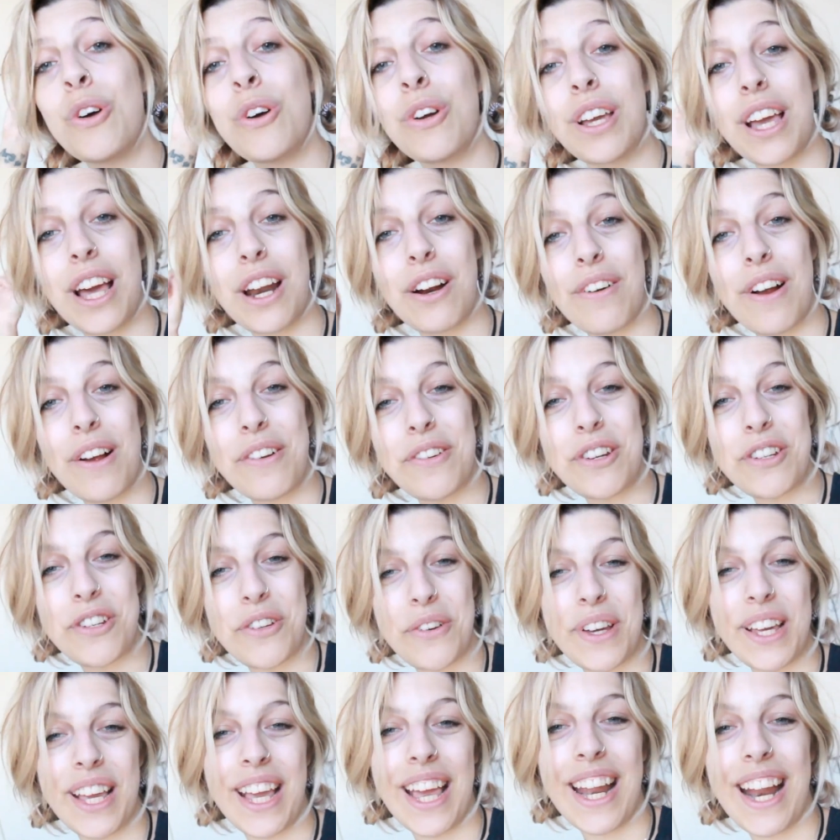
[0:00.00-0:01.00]
get around to
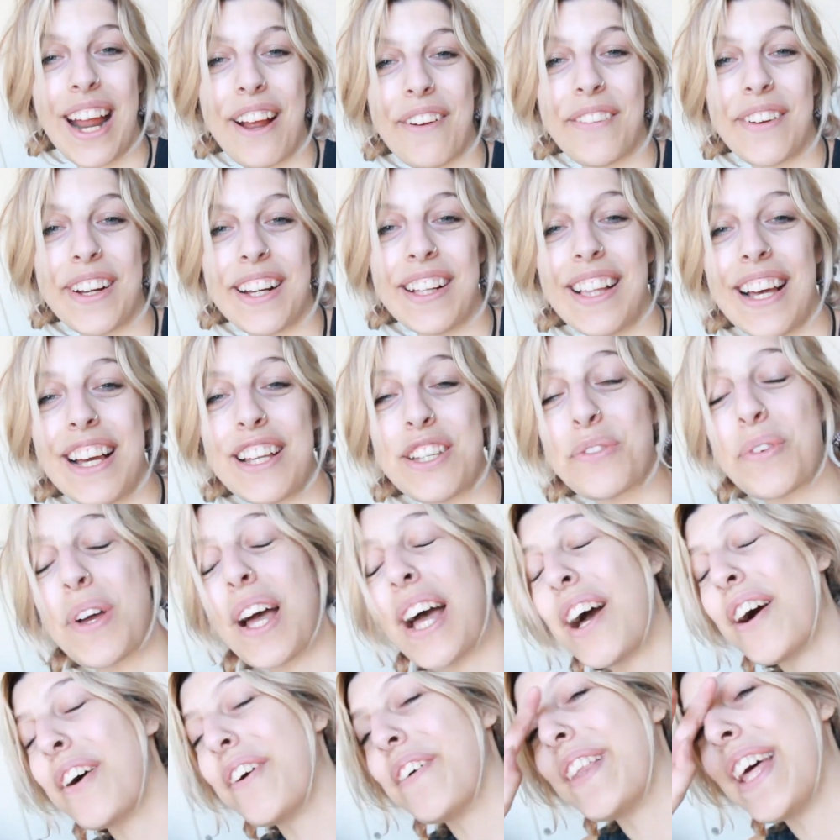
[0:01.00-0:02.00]
doing it, I realize,
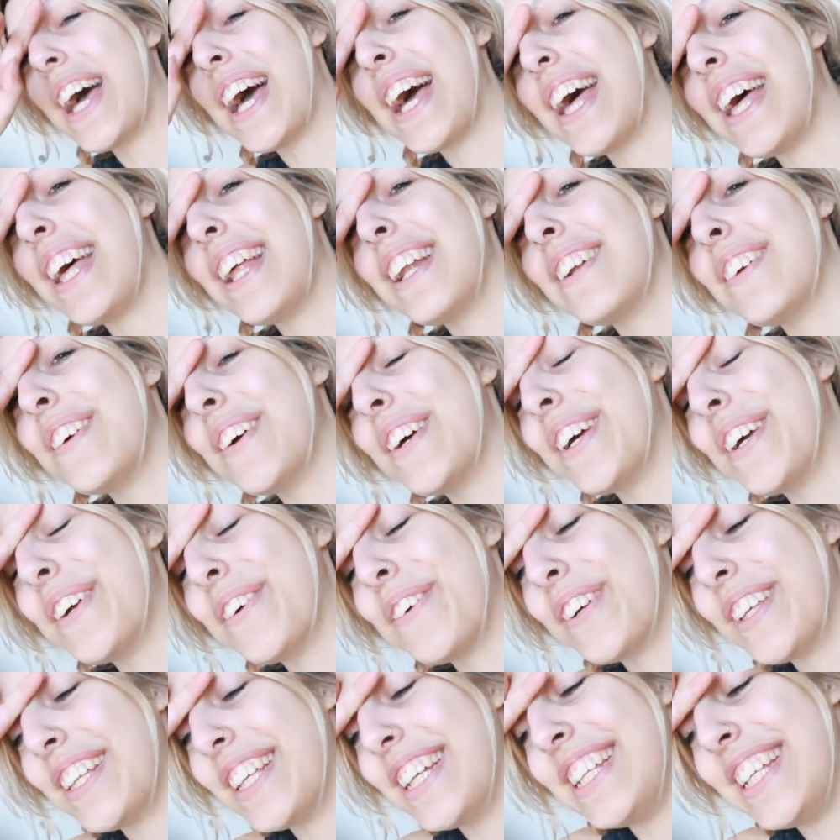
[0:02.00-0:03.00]
wow, that
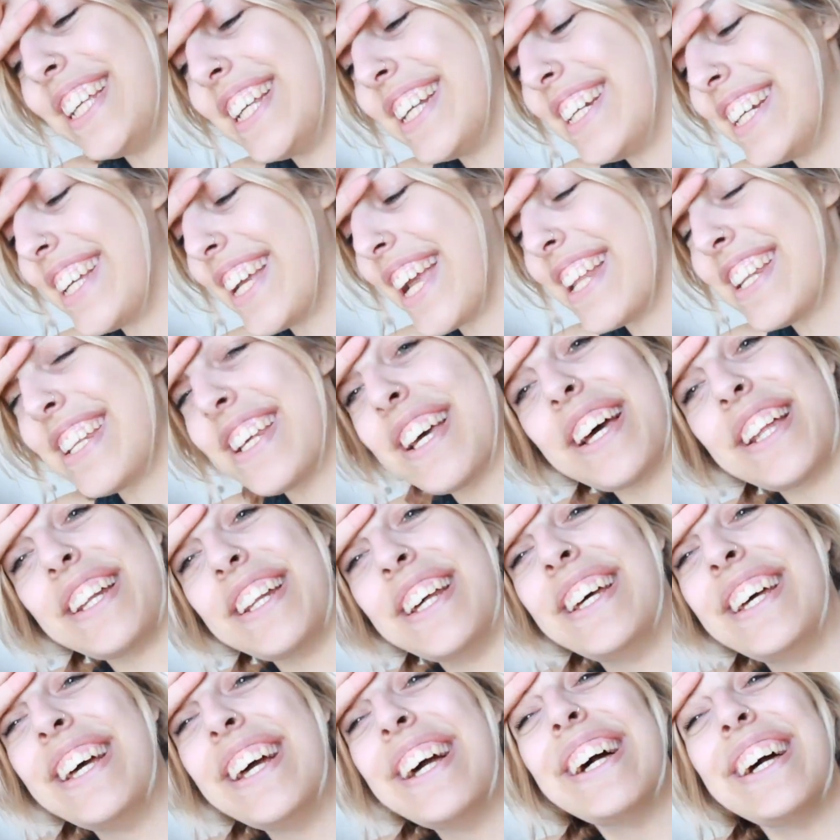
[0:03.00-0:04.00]
really needed to get
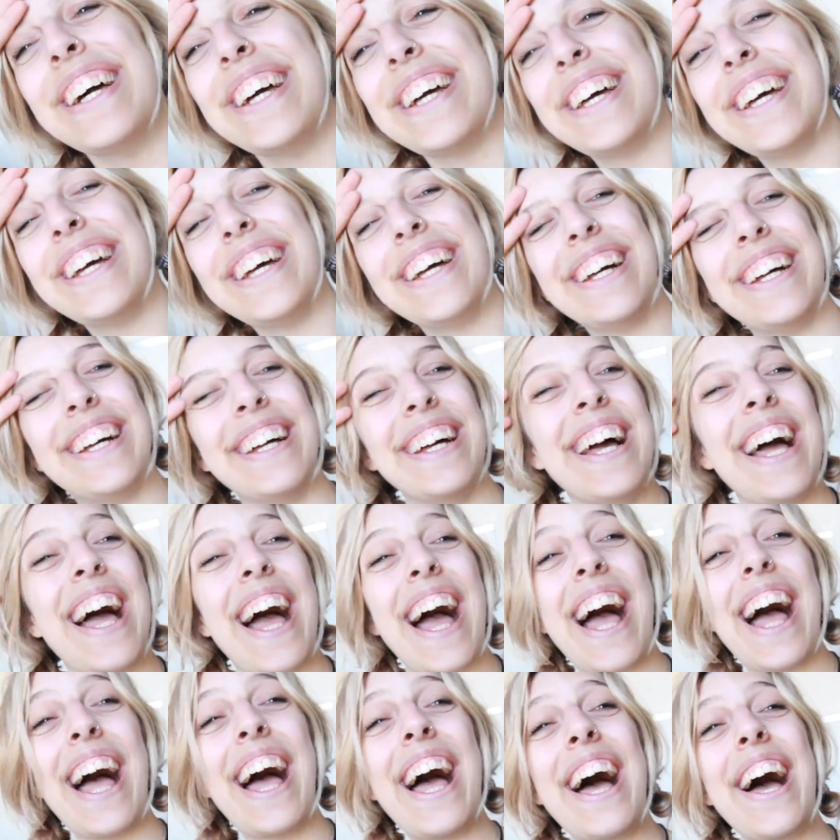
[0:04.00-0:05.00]
done.
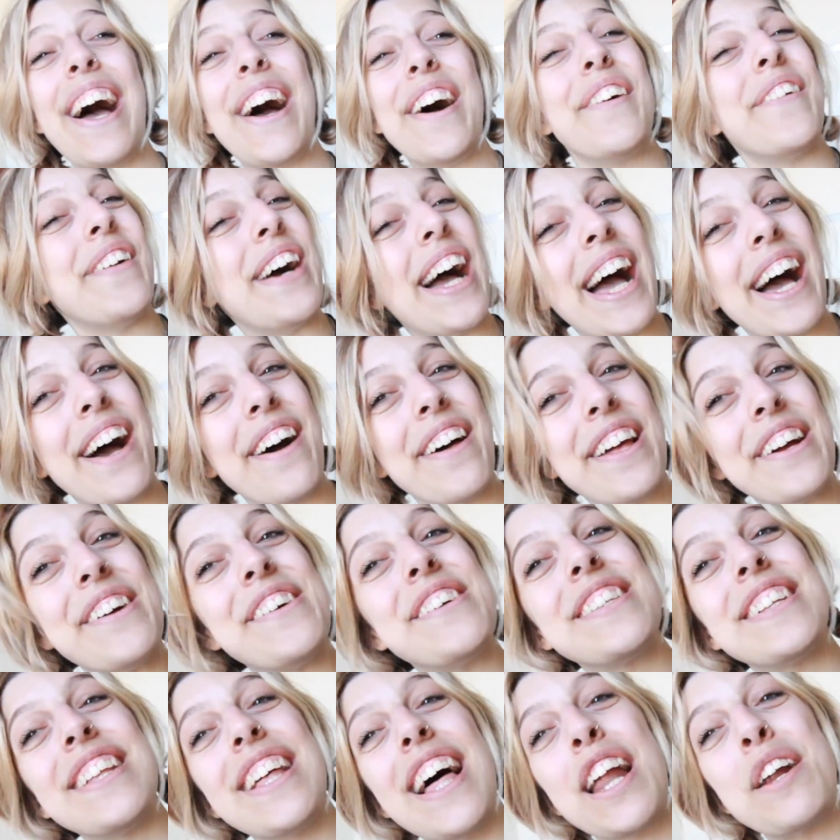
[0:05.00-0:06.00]
Wow, there
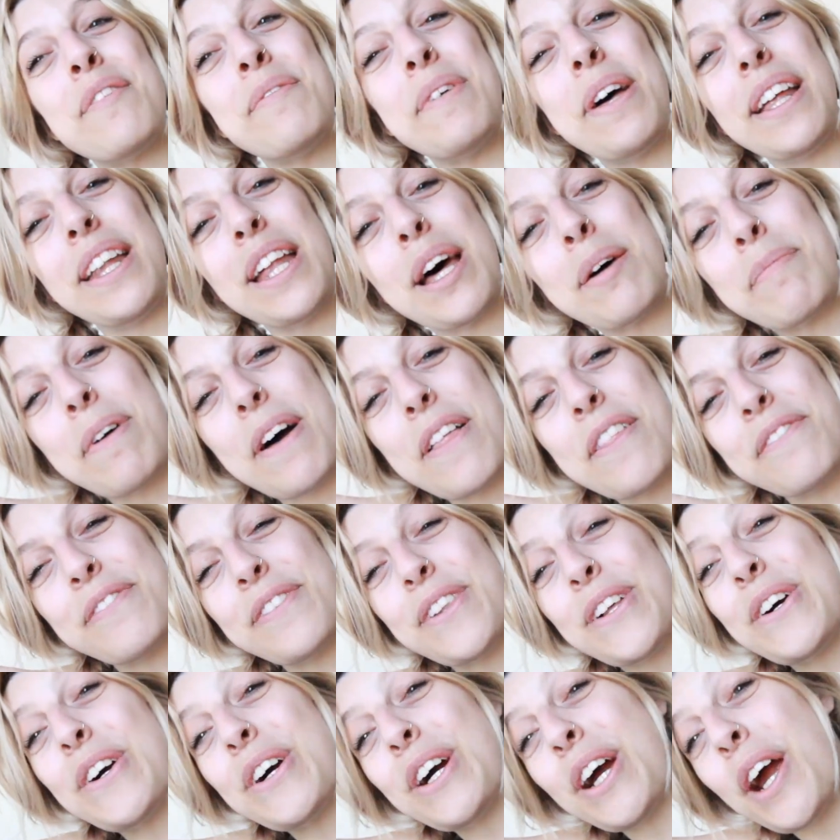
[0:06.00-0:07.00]
was a lot of buildup on the
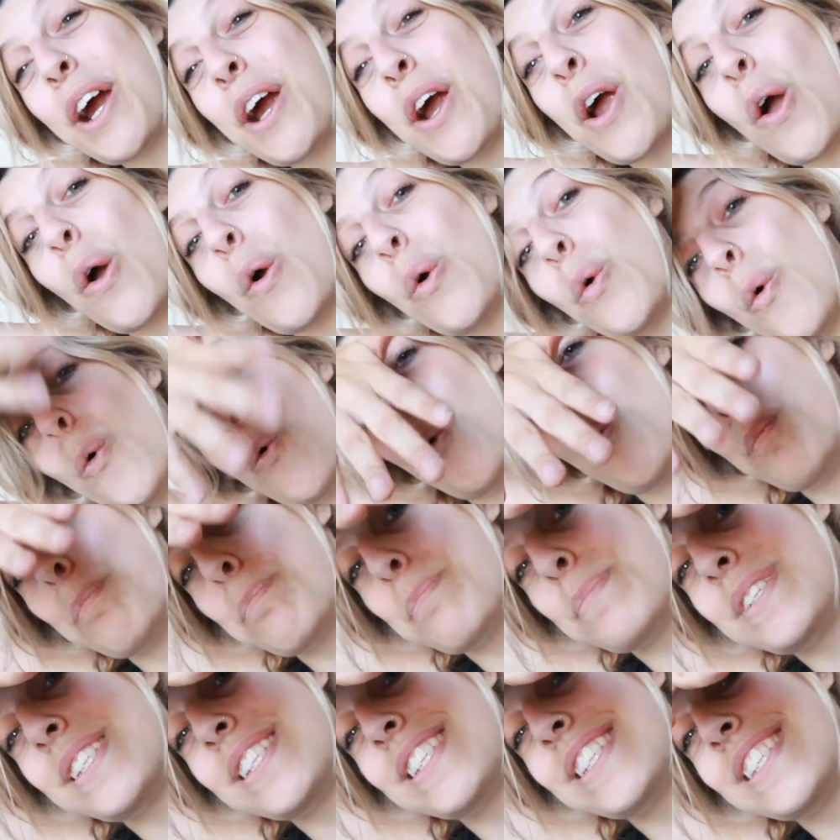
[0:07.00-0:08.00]
floor.
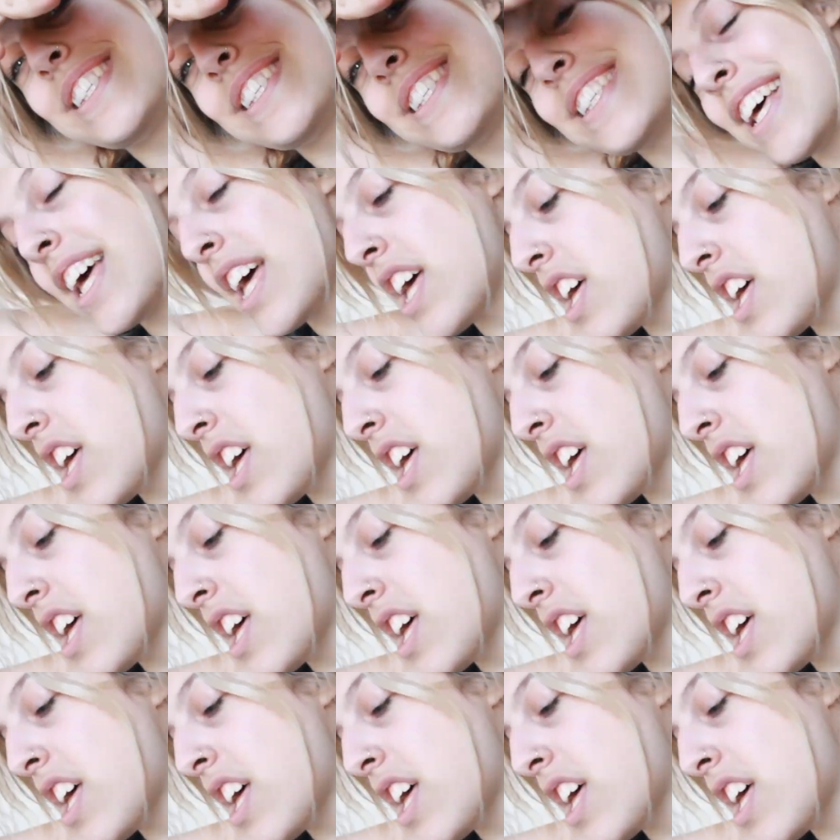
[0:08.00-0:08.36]
Oops.